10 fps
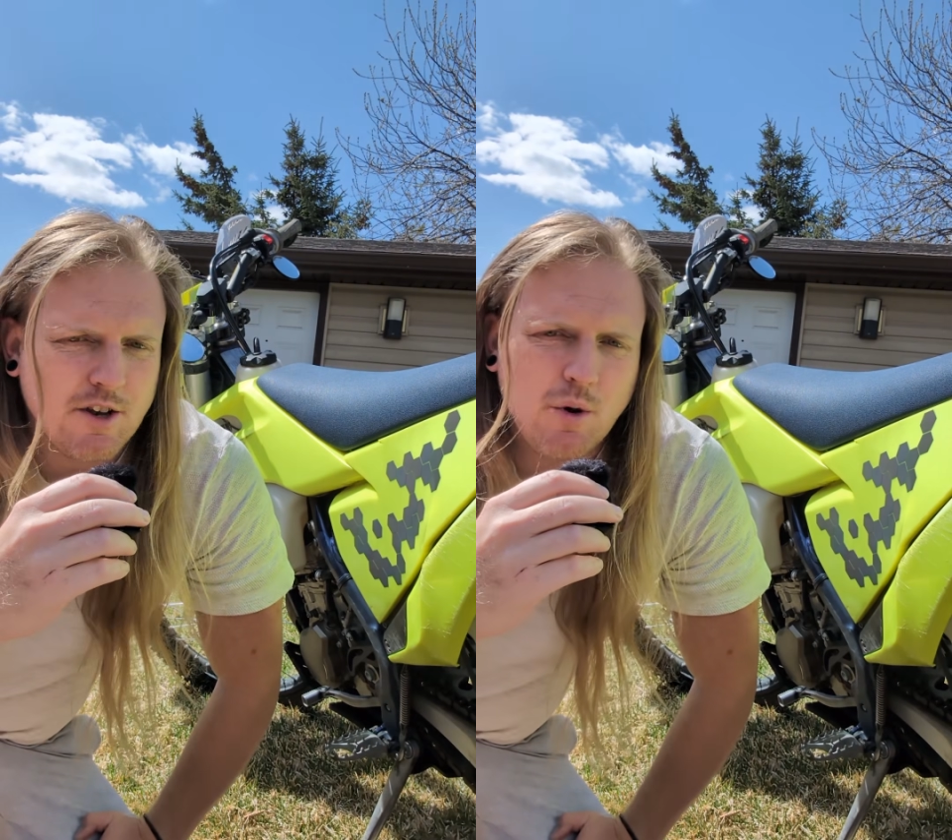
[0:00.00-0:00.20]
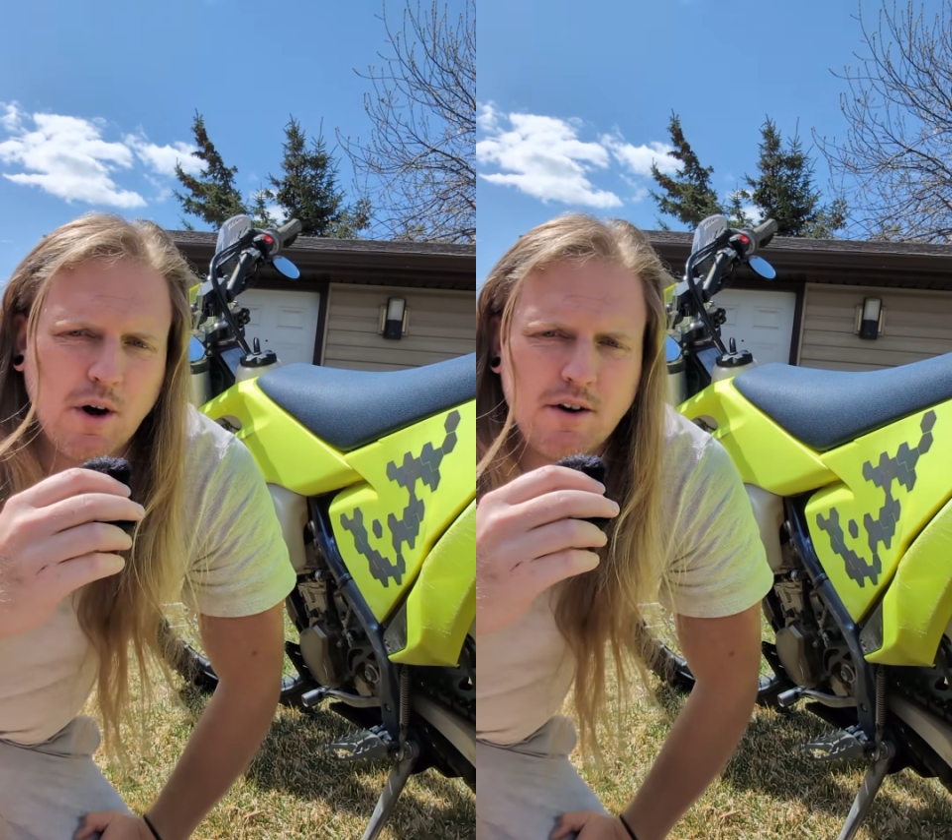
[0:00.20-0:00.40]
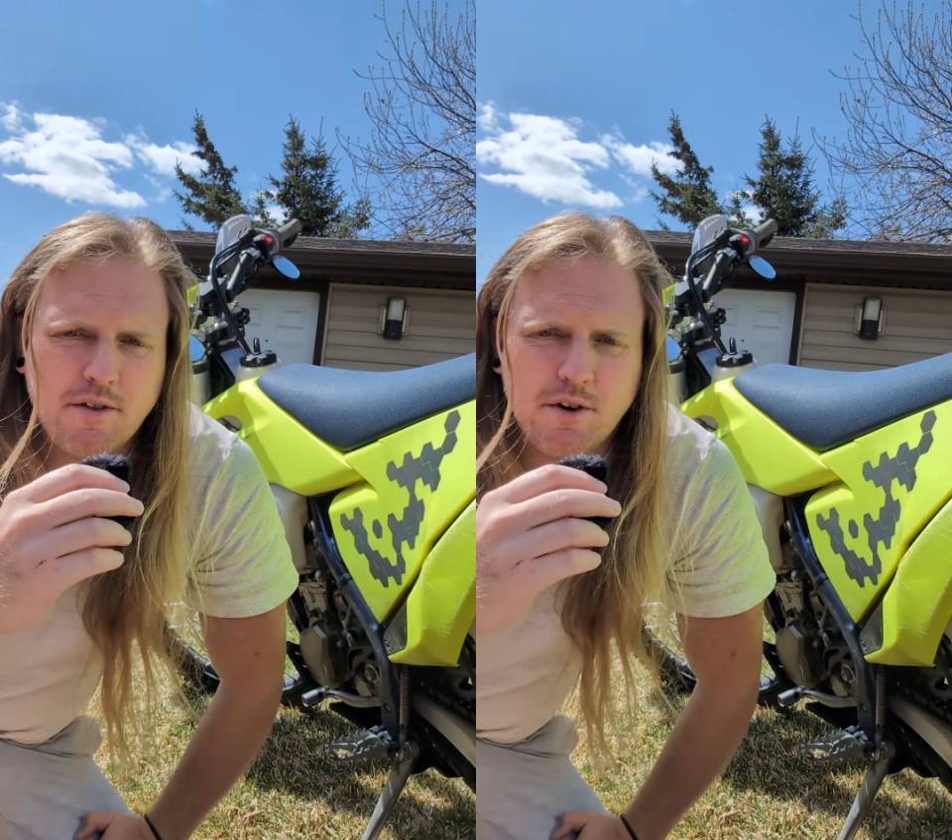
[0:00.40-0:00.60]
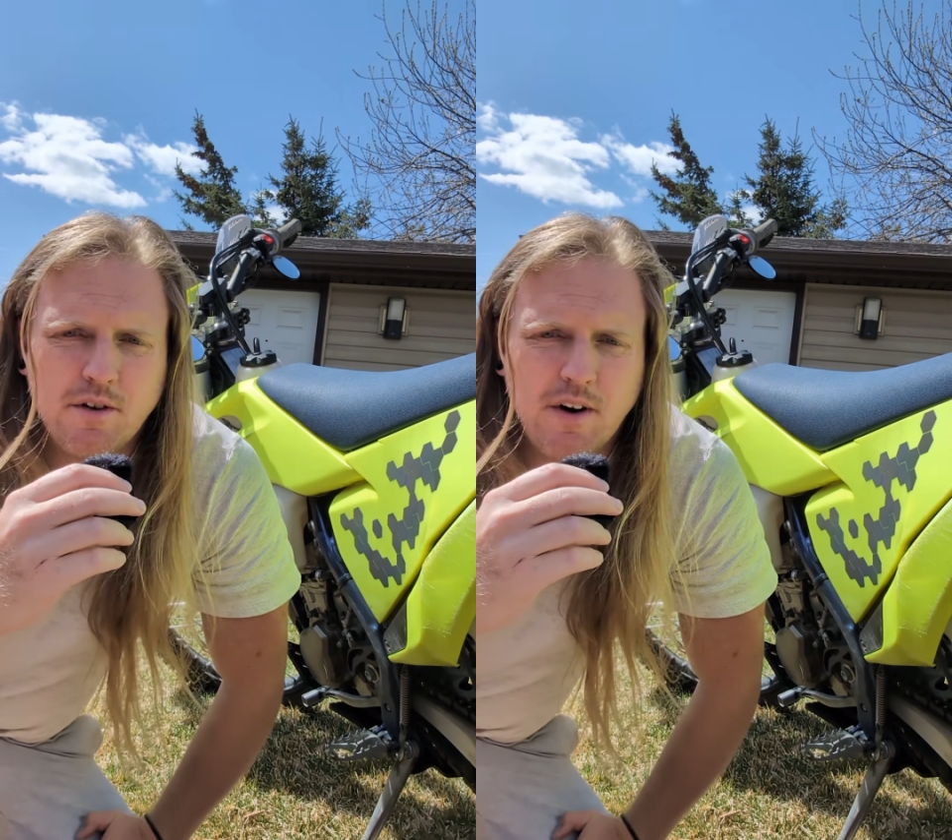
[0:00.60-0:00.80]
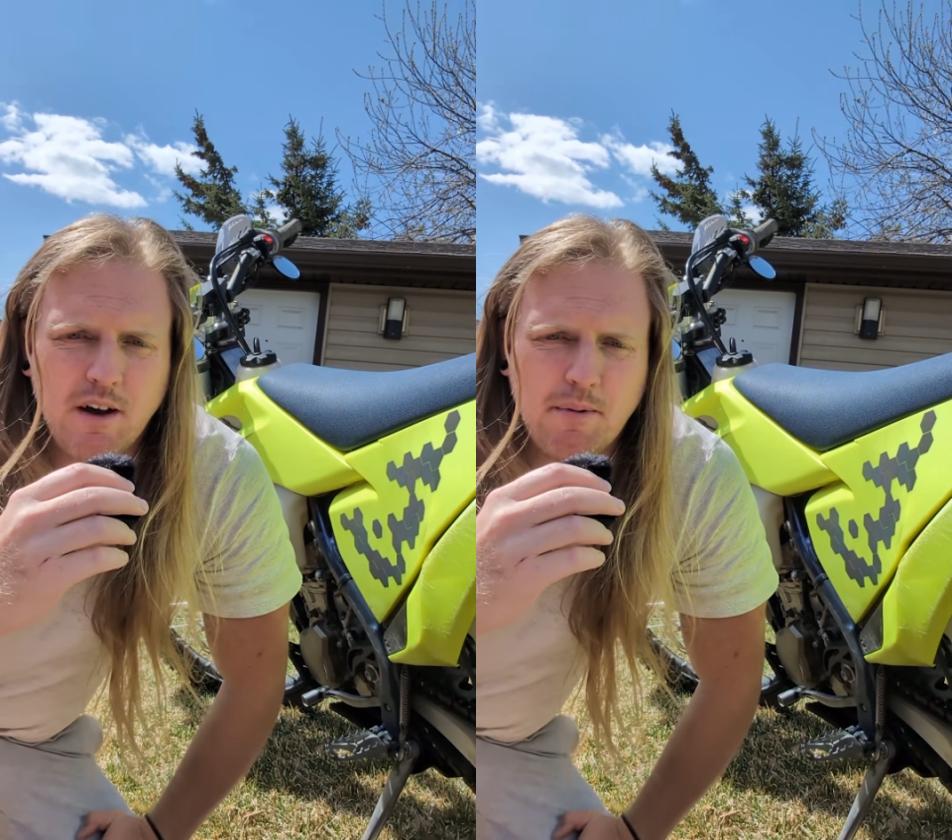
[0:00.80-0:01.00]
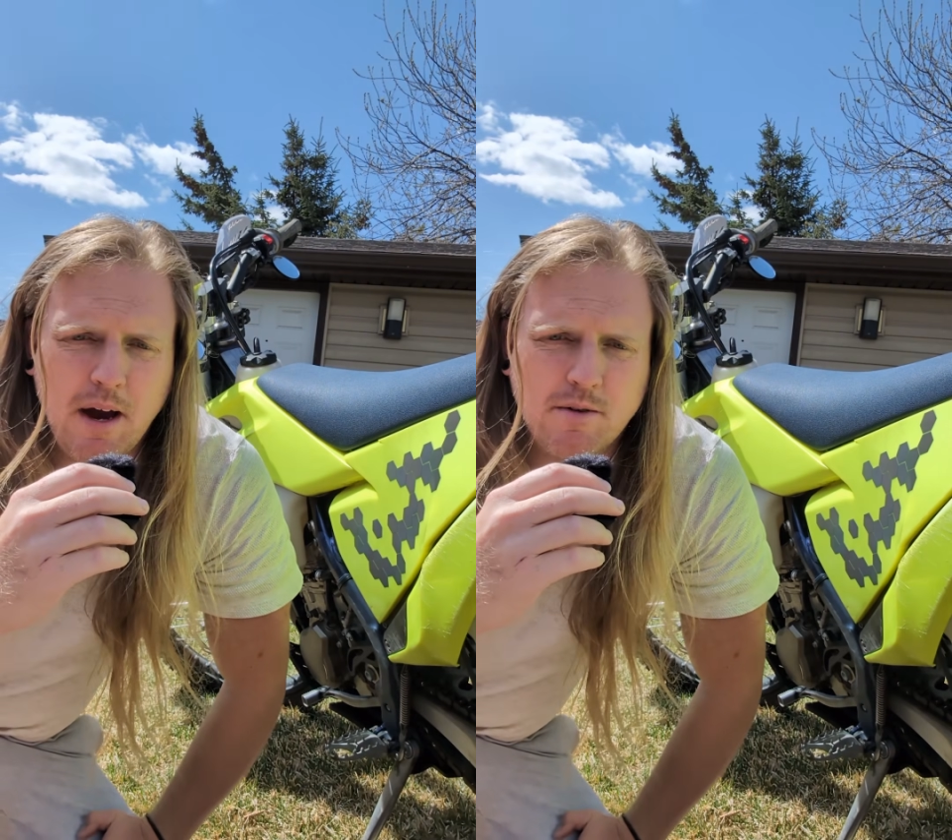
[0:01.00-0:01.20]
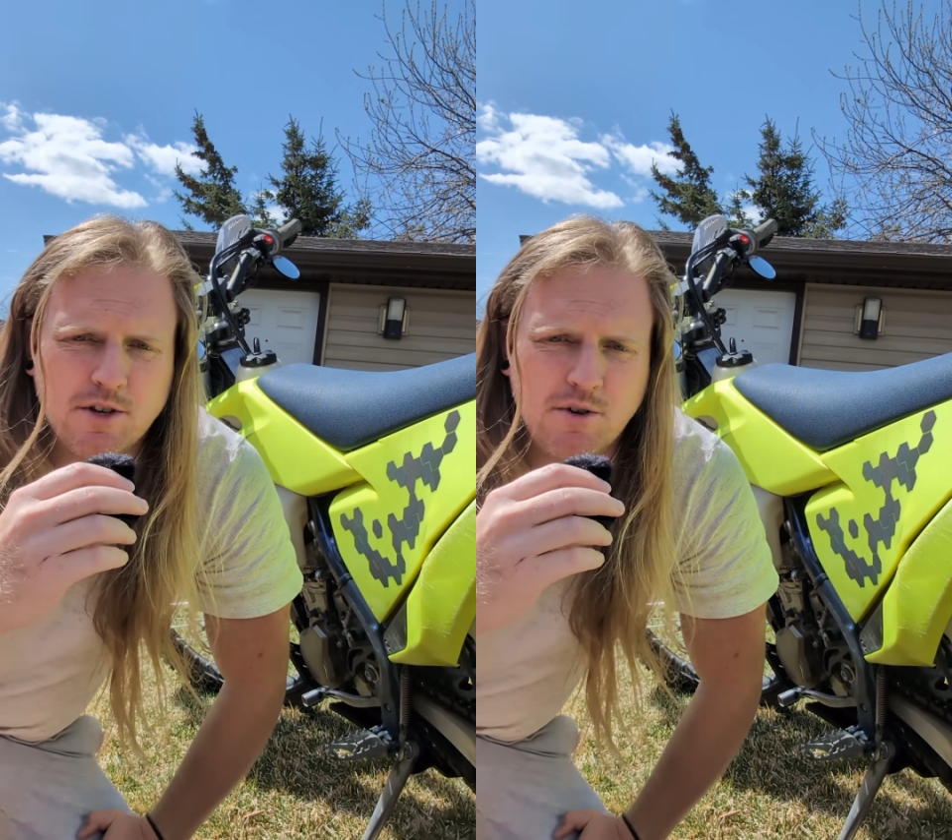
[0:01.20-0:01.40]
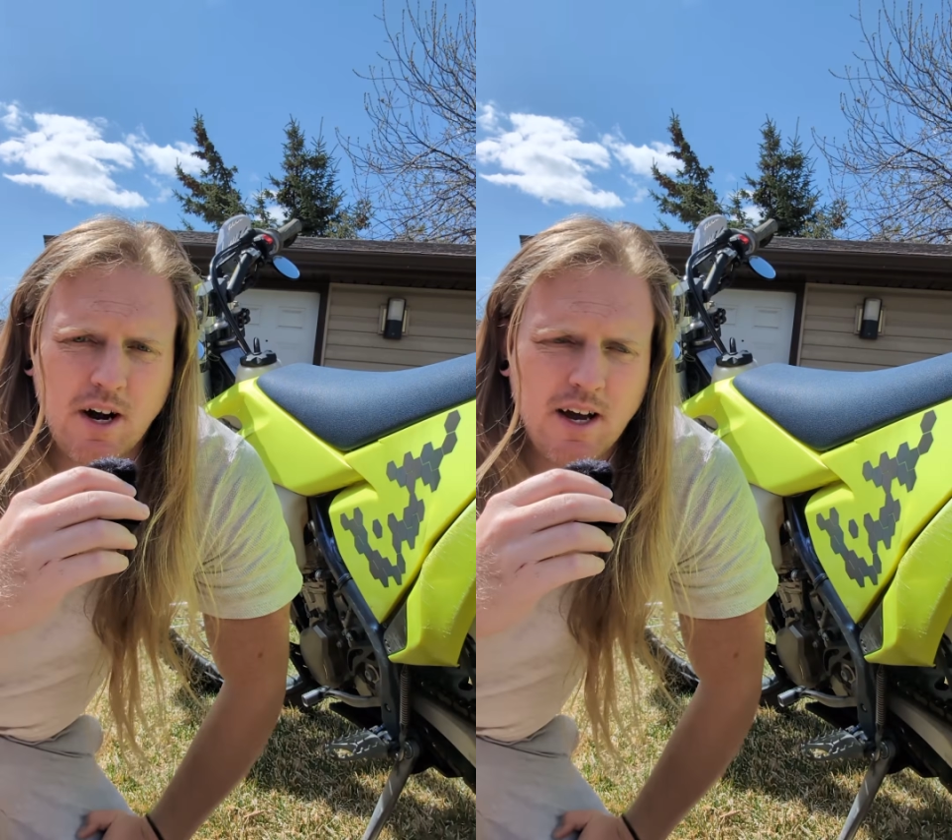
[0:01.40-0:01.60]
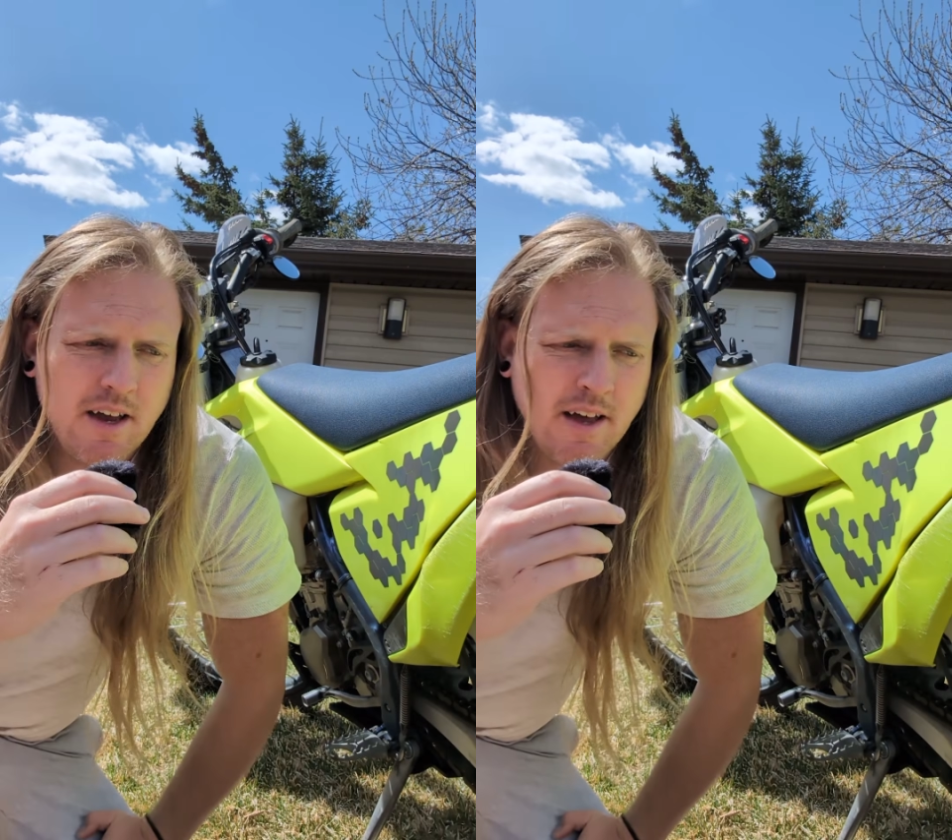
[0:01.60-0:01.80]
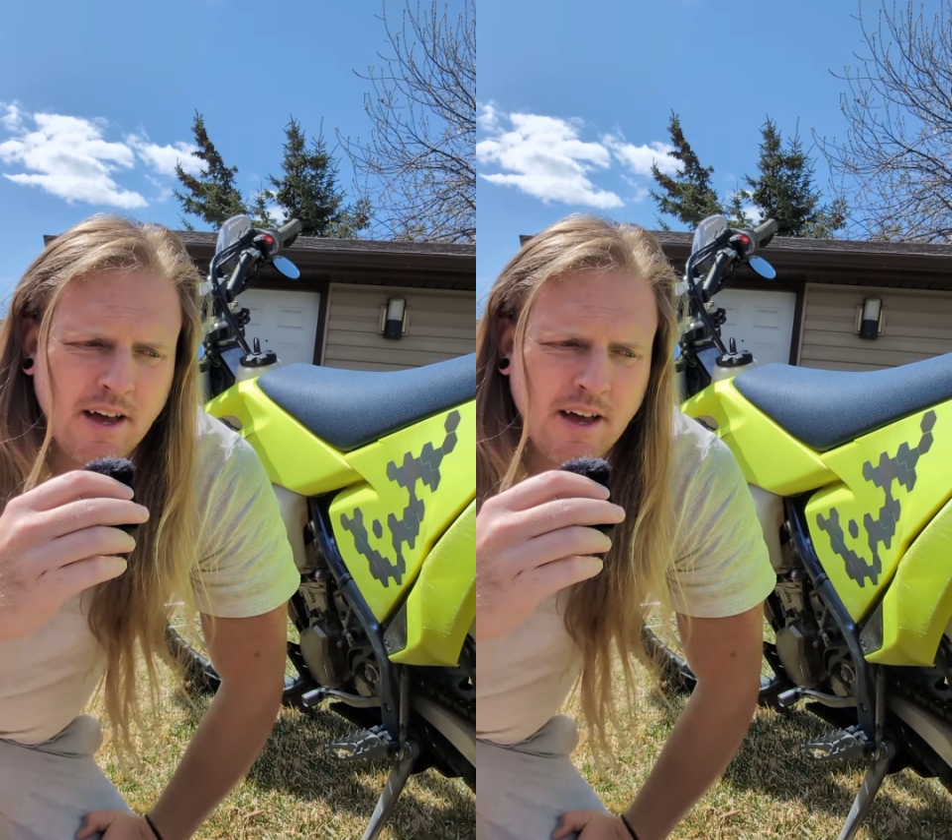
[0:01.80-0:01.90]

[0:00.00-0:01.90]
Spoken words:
235 pounds dry,